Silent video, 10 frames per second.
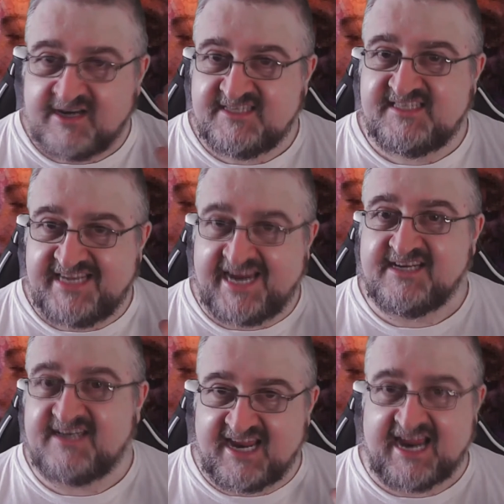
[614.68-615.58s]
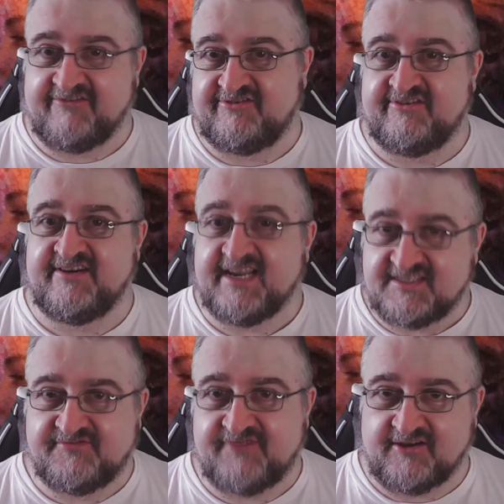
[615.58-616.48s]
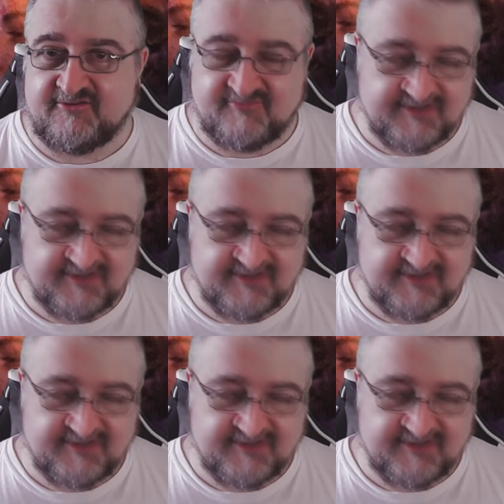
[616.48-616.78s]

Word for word: sane character in this film.